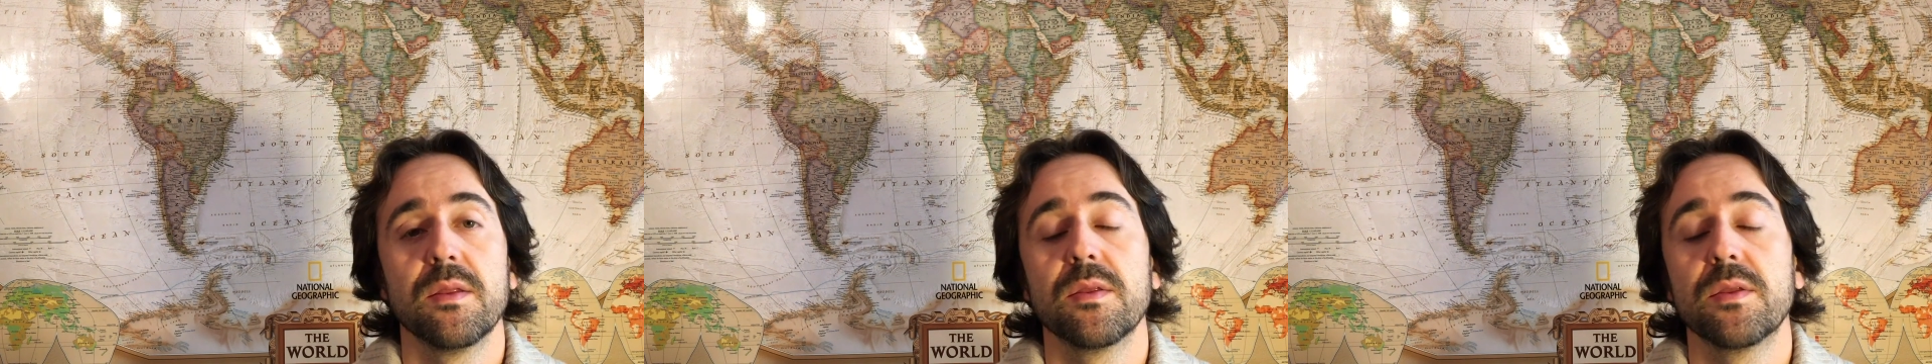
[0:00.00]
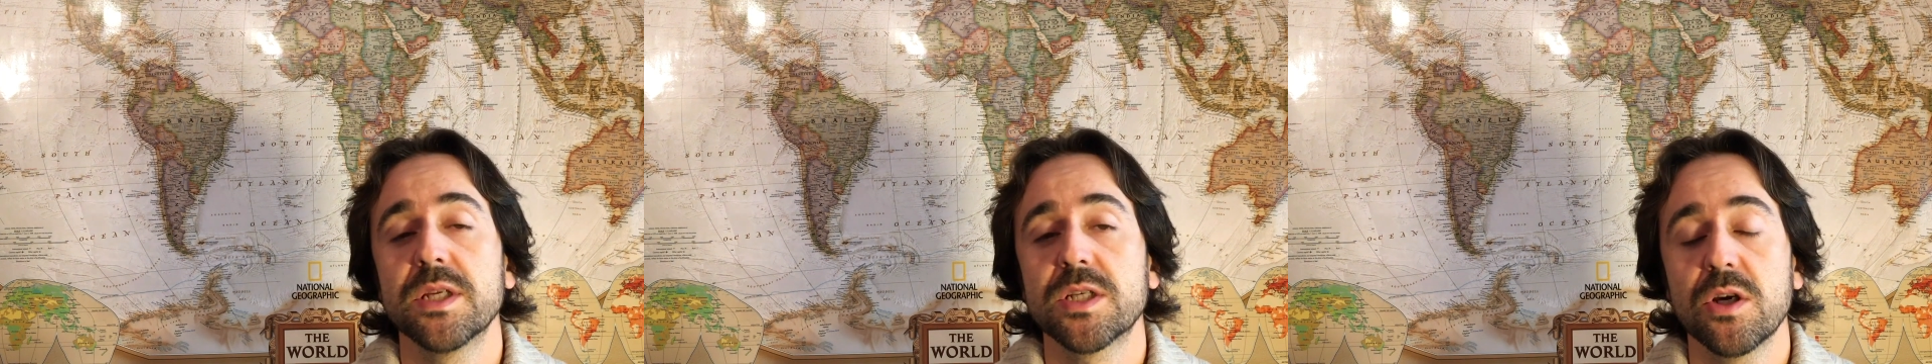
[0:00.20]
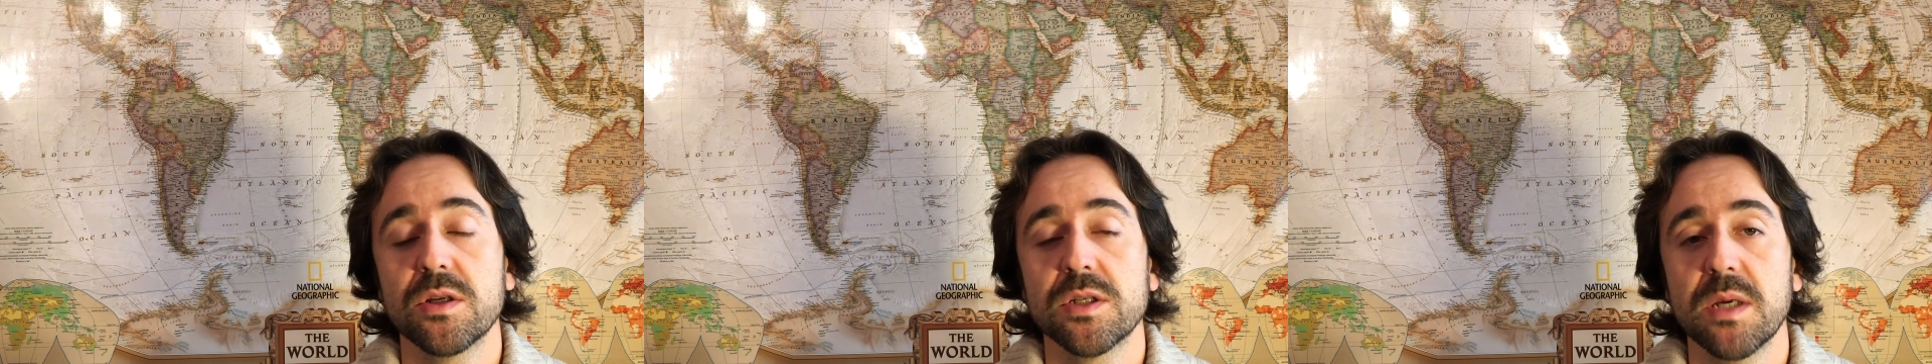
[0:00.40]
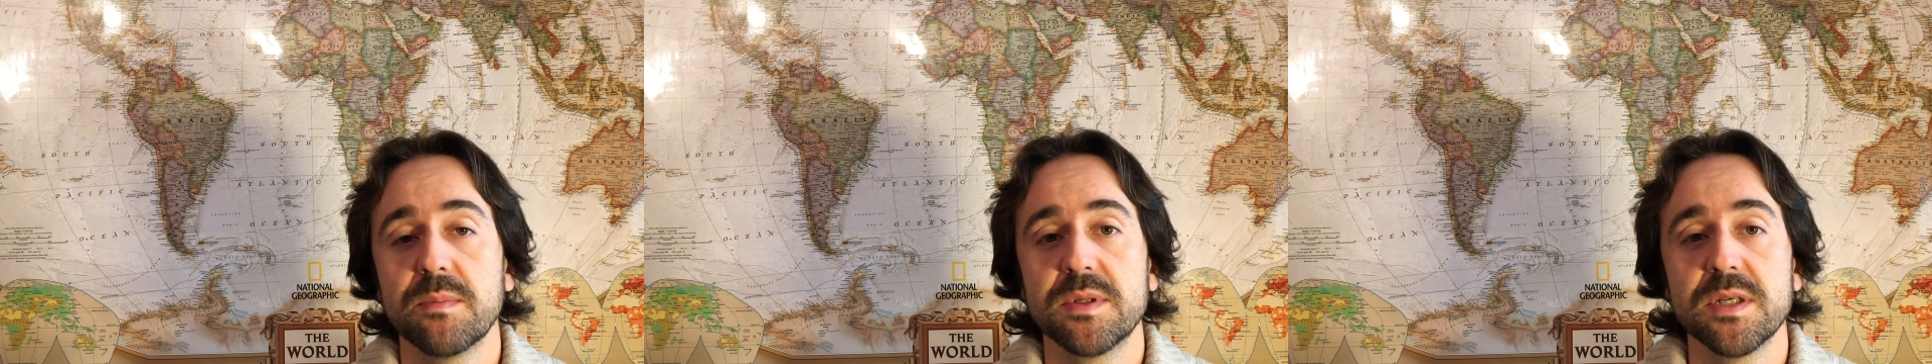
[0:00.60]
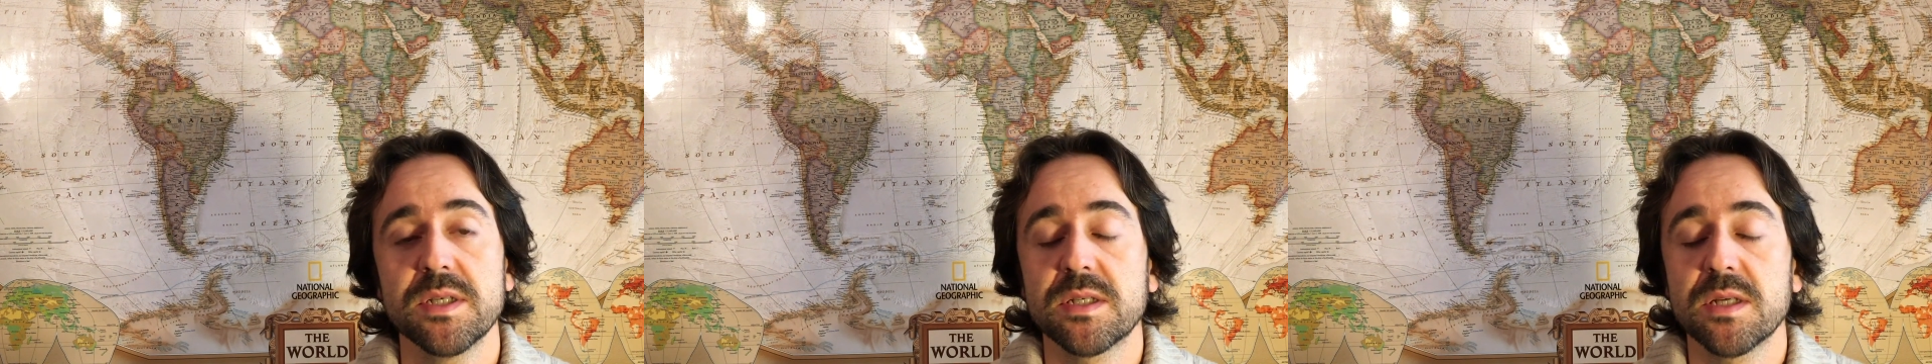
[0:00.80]
This
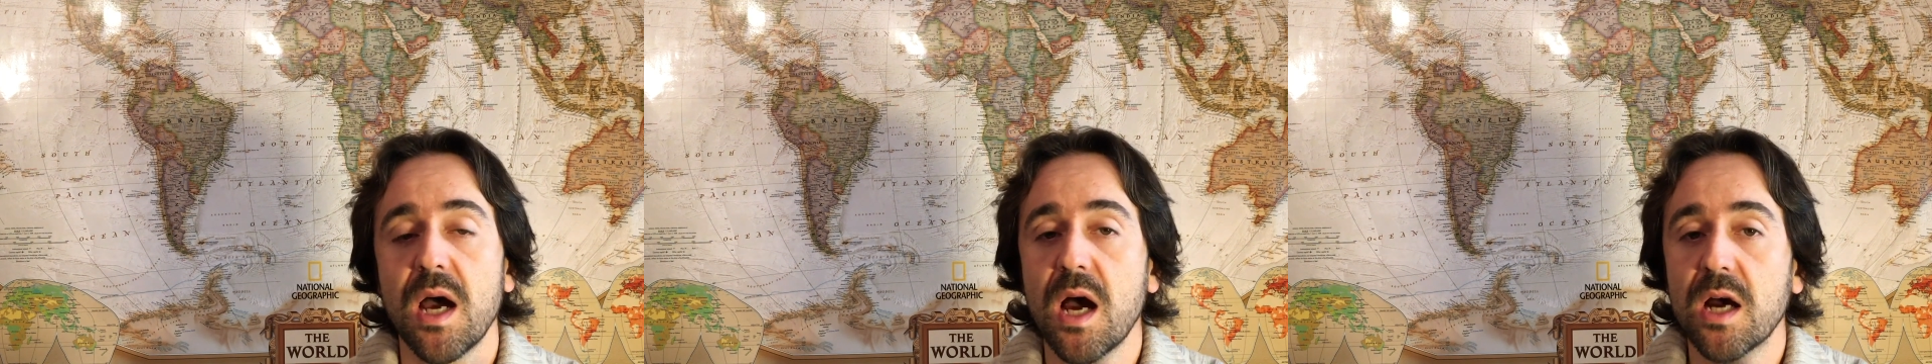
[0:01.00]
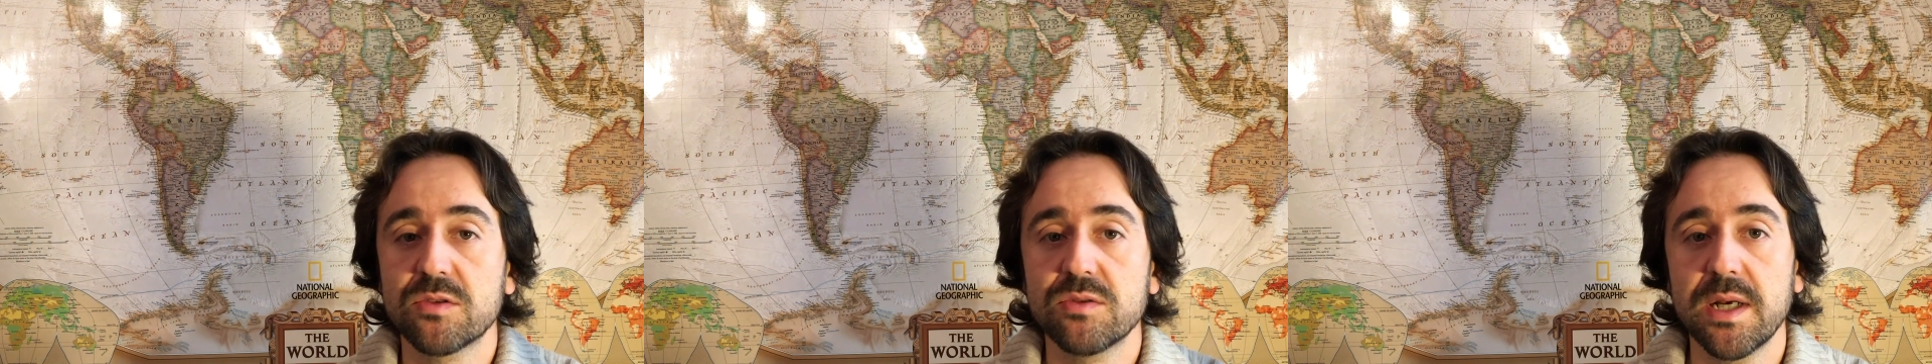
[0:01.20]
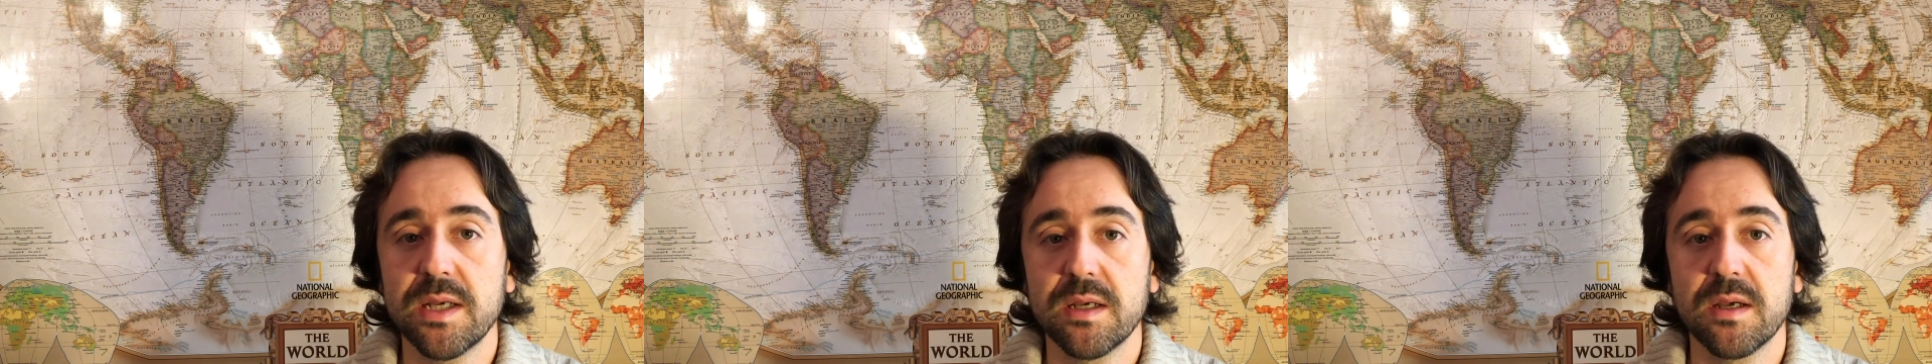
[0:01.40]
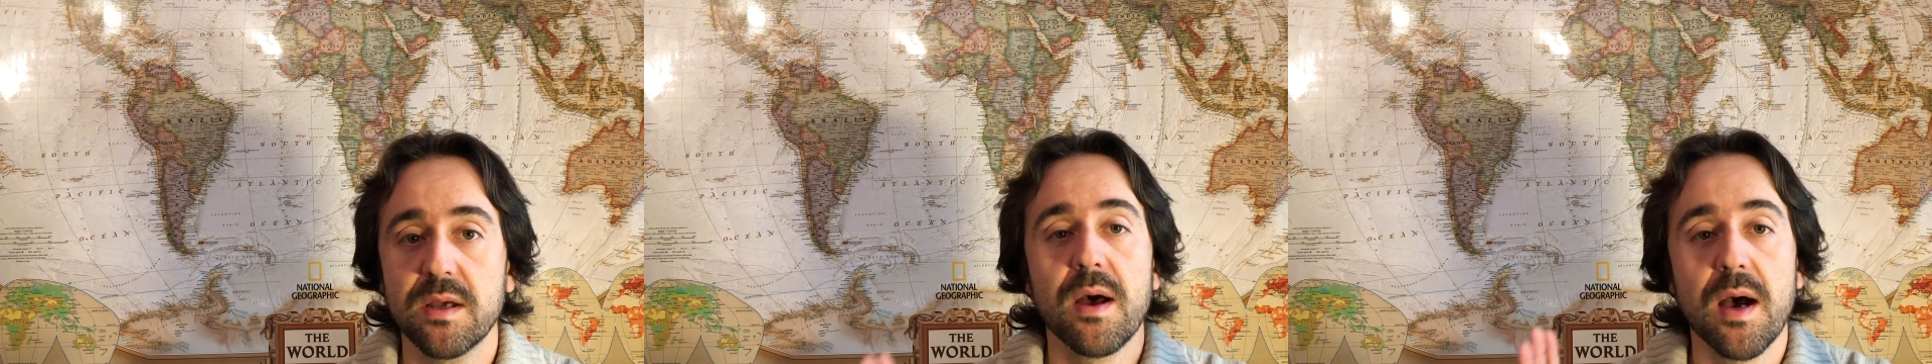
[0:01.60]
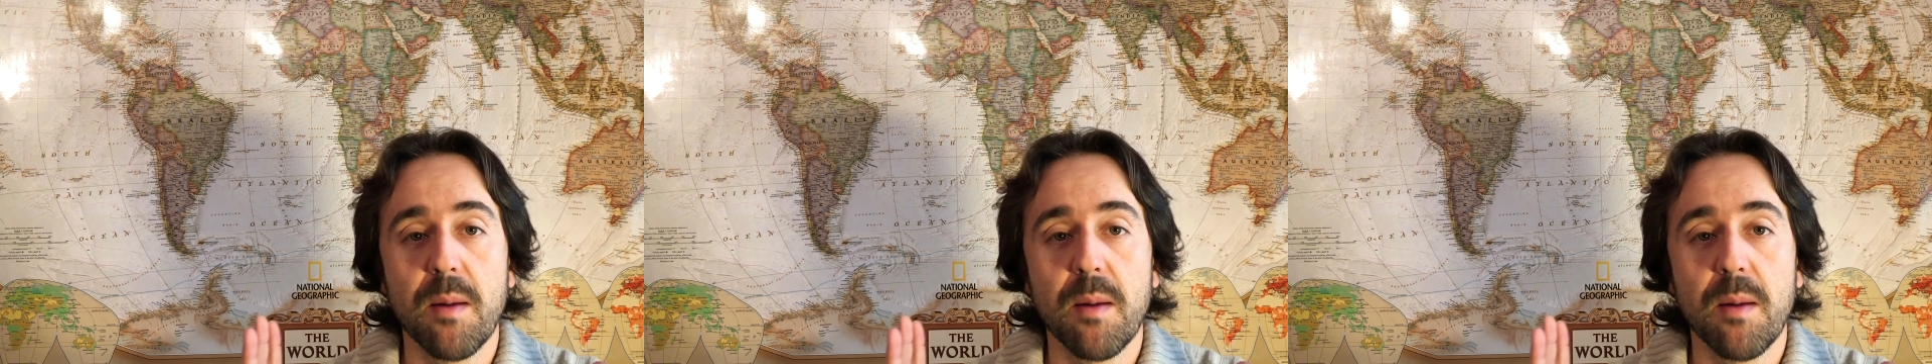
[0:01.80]
concept is actually